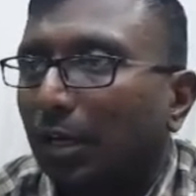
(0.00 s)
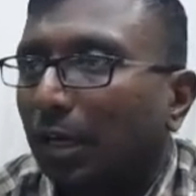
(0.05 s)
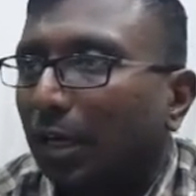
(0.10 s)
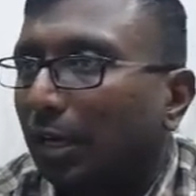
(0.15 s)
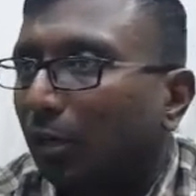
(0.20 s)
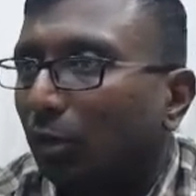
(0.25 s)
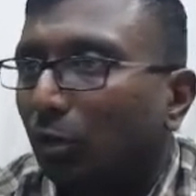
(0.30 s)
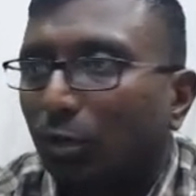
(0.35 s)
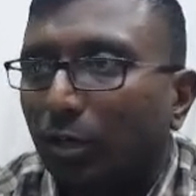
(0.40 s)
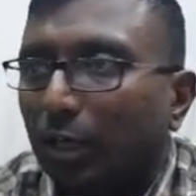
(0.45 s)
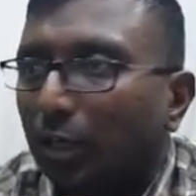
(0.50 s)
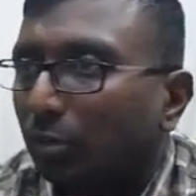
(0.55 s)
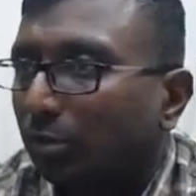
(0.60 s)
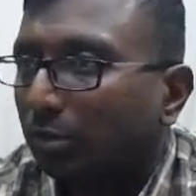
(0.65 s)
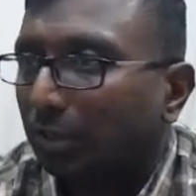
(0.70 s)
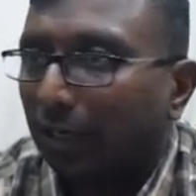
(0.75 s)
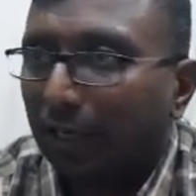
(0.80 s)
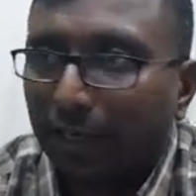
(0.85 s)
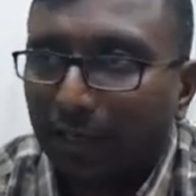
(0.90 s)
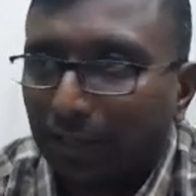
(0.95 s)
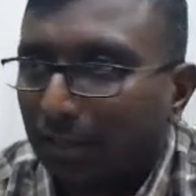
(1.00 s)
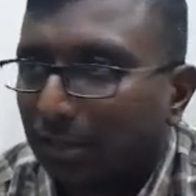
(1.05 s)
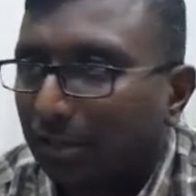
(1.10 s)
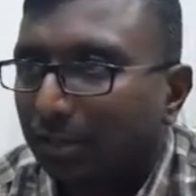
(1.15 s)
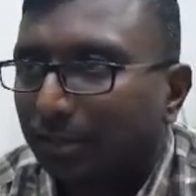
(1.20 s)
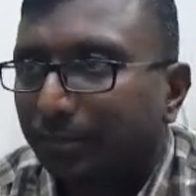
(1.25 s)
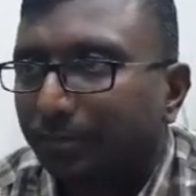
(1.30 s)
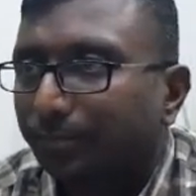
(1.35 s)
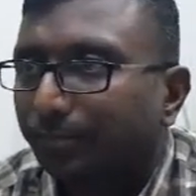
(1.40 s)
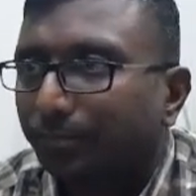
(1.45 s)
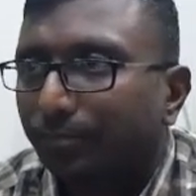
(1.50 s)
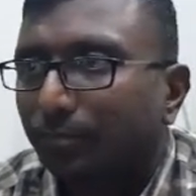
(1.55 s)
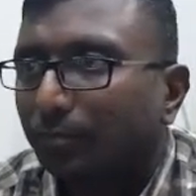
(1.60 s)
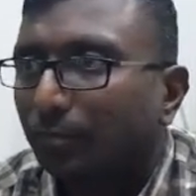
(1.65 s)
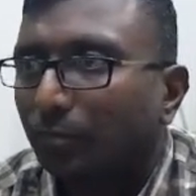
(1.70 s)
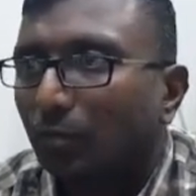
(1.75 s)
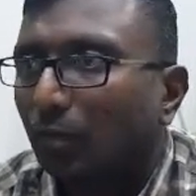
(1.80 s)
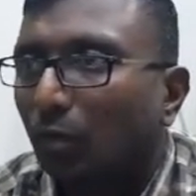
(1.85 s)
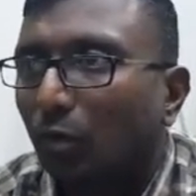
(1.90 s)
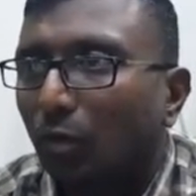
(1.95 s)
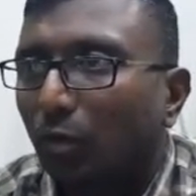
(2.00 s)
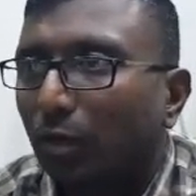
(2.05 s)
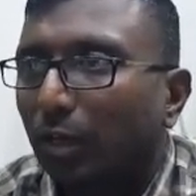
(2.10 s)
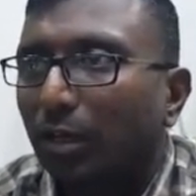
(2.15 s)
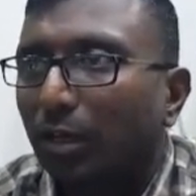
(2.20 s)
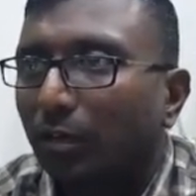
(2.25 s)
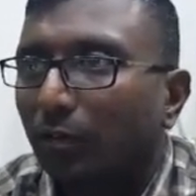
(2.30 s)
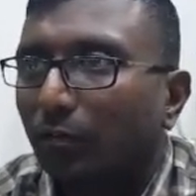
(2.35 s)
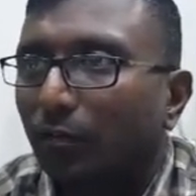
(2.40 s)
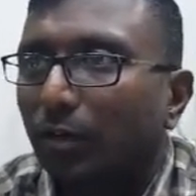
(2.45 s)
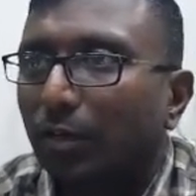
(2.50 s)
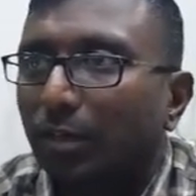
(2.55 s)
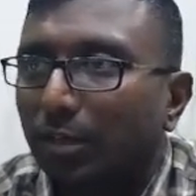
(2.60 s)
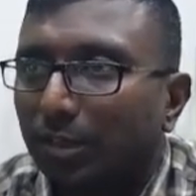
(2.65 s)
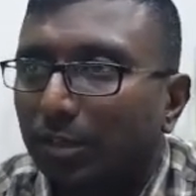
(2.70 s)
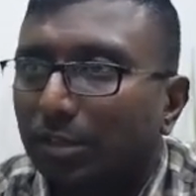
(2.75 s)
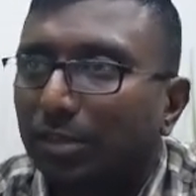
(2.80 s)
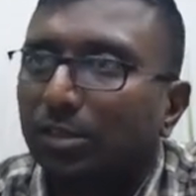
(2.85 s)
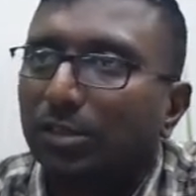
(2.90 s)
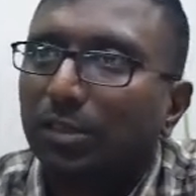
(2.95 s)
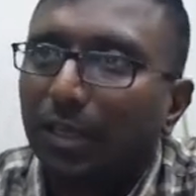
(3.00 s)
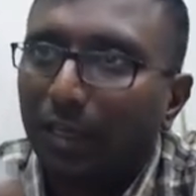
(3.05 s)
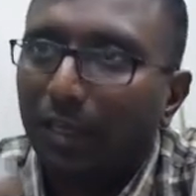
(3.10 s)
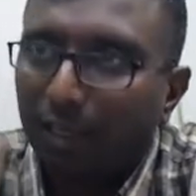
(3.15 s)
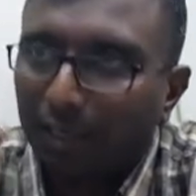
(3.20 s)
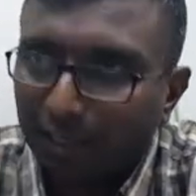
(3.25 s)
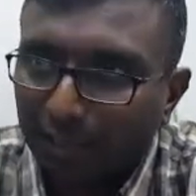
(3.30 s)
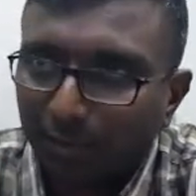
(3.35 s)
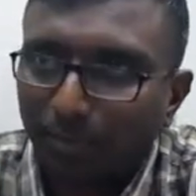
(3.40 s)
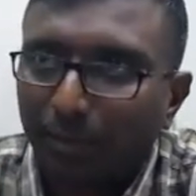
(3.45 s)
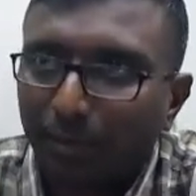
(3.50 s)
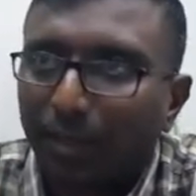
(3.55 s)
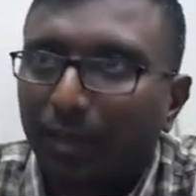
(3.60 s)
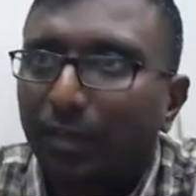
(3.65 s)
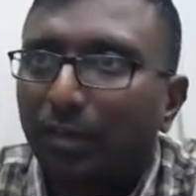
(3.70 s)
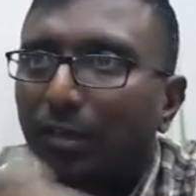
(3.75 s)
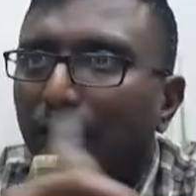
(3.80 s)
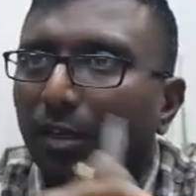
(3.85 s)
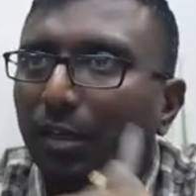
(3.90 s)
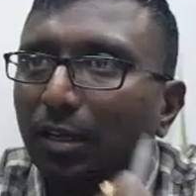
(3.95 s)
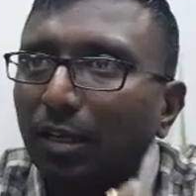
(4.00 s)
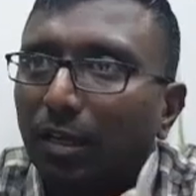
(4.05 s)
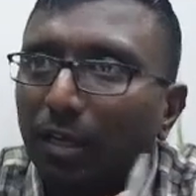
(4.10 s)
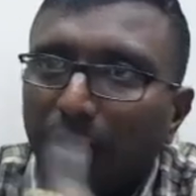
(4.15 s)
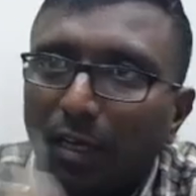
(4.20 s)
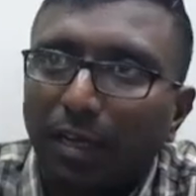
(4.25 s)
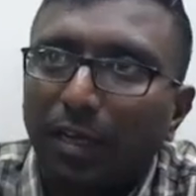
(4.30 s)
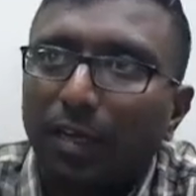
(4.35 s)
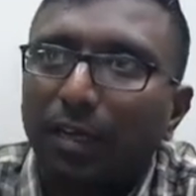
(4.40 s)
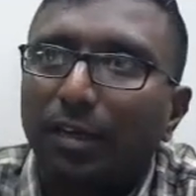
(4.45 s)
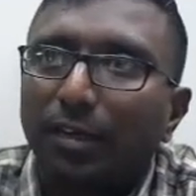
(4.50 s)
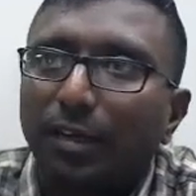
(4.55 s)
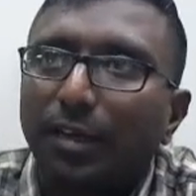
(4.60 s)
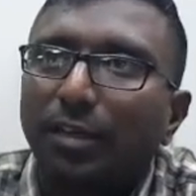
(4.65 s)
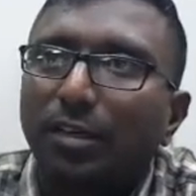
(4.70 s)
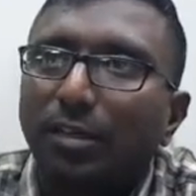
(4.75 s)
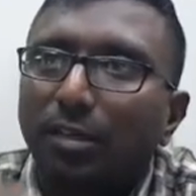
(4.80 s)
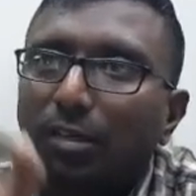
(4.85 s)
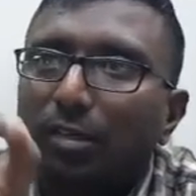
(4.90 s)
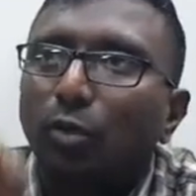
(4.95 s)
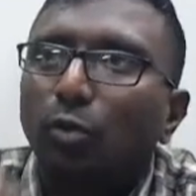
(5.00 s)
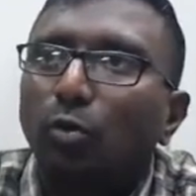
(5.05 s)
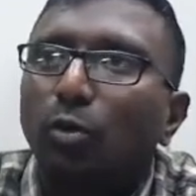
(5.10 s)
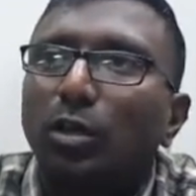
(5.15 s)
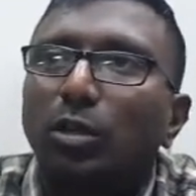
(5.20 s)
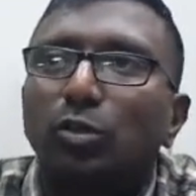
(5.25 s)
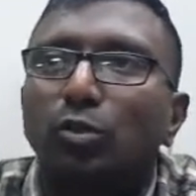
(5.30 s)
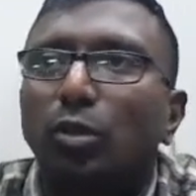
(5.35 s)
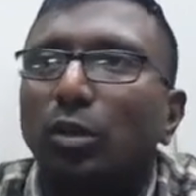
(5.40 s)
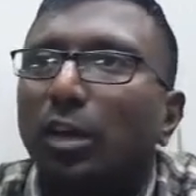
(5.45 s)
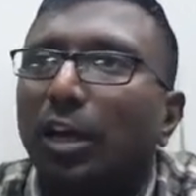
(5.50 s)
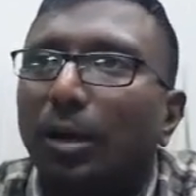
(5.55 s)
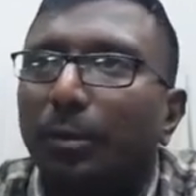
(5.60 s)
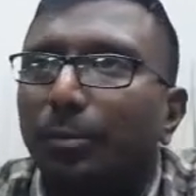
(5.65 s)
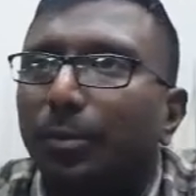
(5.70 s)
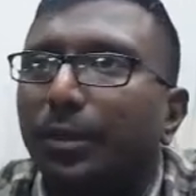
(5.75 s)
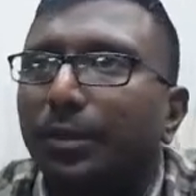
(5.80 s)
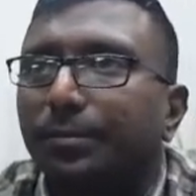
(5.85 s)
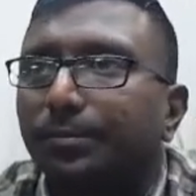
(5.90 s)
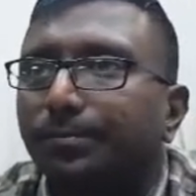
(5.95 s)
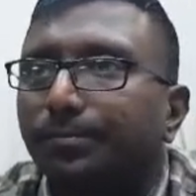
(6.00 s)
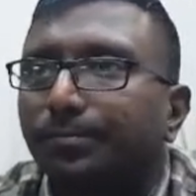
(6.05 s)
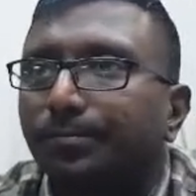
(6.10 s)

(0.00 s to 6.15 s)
i don't have slides okay for this i'll explain i'll write you also copy